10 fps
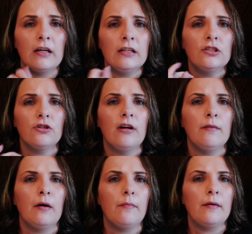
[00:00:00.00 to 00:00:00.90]
my
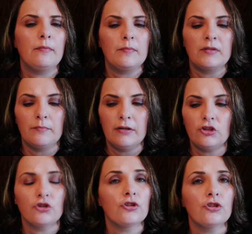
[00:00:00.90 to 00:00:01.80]
Instagram. I'll pop up some
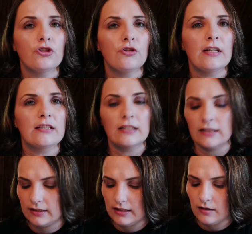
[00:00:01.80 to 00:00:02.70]
pictures so you guys can
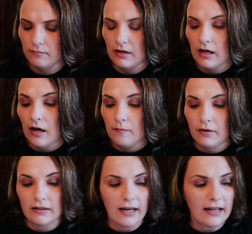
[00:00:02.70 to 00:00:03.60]
see them.
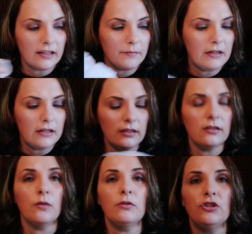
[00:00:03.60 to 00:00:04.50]
But yeah, let me
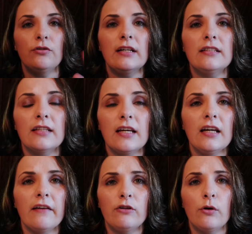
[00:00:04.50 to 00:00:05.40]
know what you guys
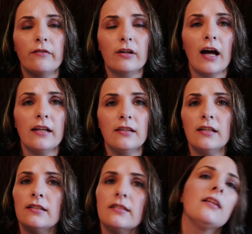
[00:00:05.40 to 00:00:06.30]
think. Have you ever gotten
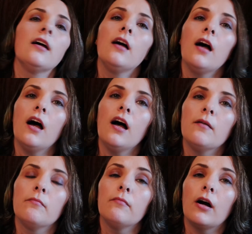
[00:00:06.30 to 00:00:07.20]
this?
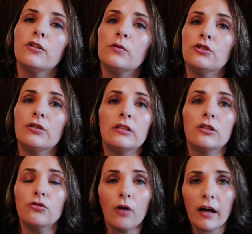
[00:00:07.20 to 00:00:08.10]
Are you intrigued to
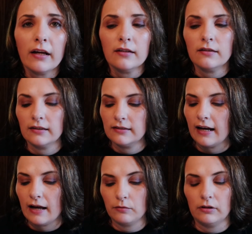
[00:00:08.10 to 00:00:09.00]
try it? Like I said,
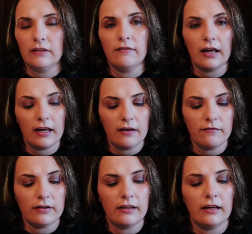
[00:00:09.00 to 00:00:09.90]
I will leave
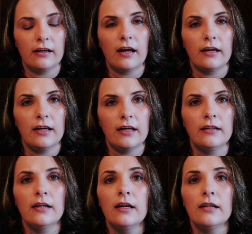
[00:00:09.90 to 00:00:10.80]
everything I
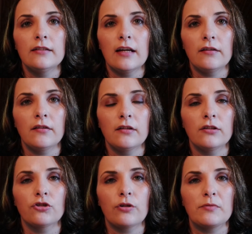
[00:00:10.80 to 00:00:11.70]
can down in the
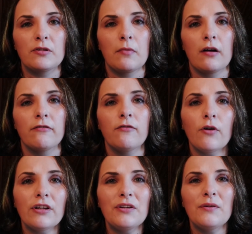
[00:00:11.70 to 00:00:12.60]
description bar
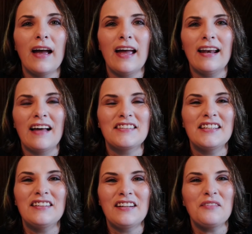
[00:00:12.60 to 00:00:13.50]
for you. And I'll see
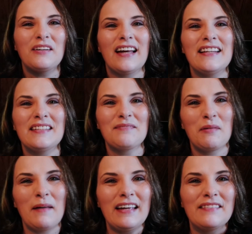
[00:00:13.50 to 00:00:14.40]
you in another one, guys.
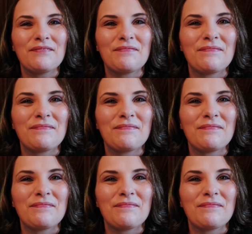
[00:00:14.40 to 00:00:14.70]
Bye-bye.